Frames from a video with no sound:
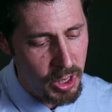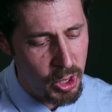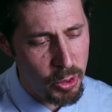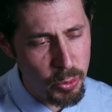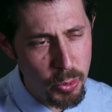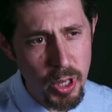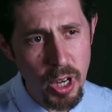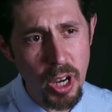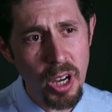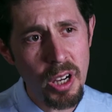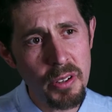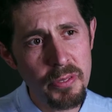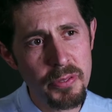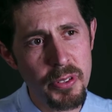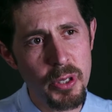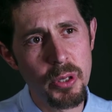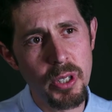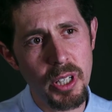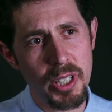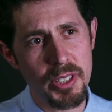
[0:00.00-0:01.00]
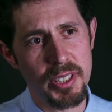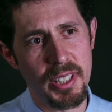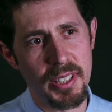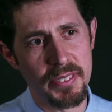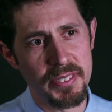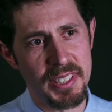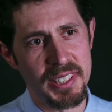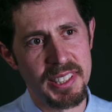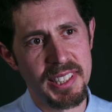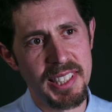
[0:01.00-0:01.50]
we all viewed
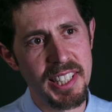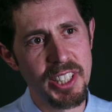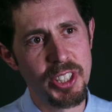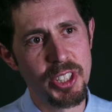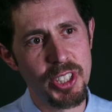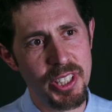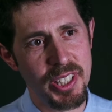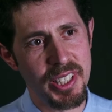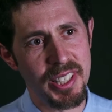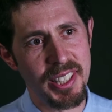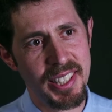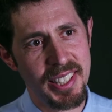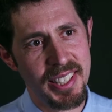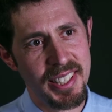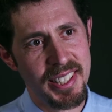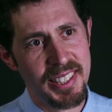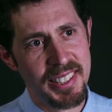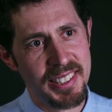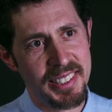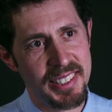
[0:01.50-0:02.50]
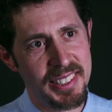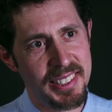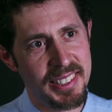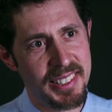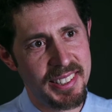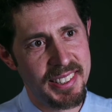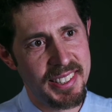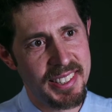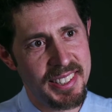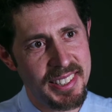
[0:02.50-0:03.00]
ourselves as teaching
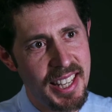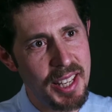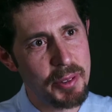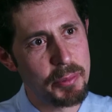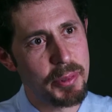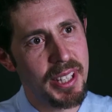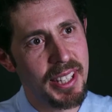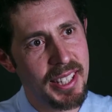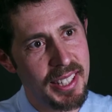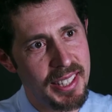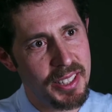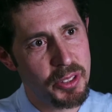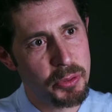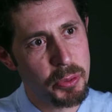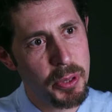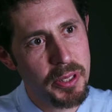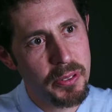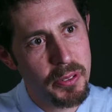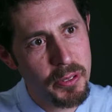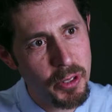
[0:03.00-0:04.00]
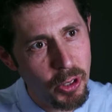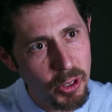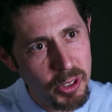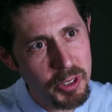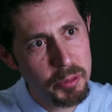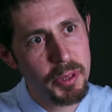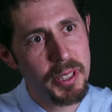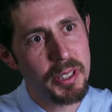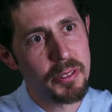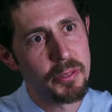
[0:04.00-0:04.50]
the same kids. We
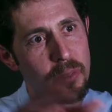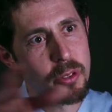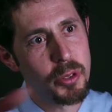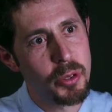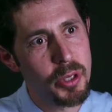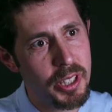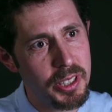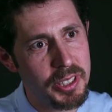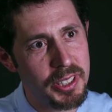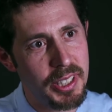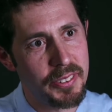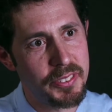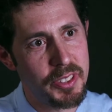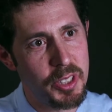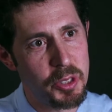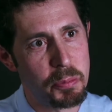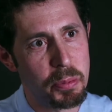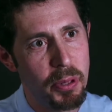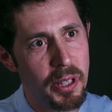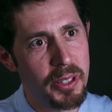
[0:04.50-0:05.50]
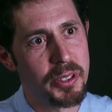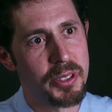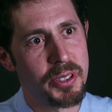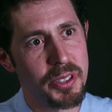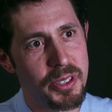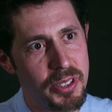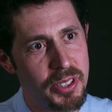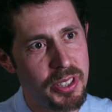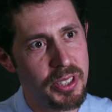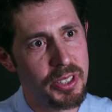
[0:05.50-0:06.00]
ultimately viewed ourselves as brothers
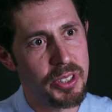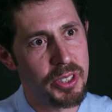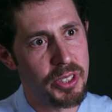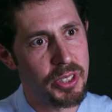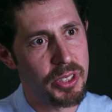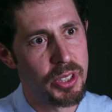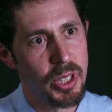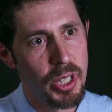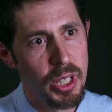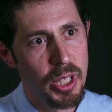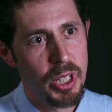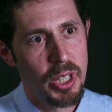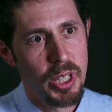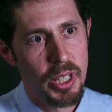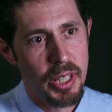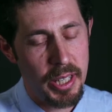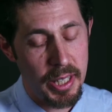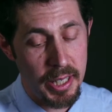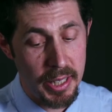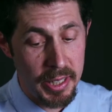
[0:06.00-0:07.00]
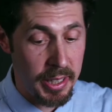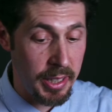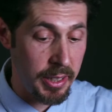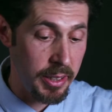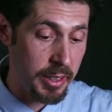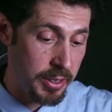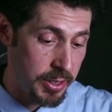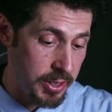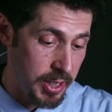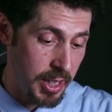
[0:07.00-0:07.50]
and sisters
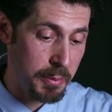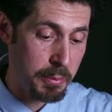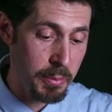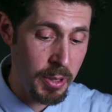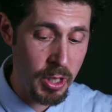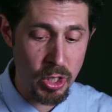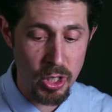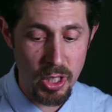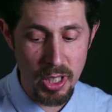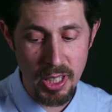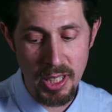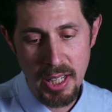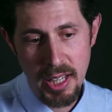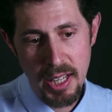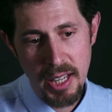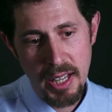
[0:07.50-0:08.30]
in the same mission.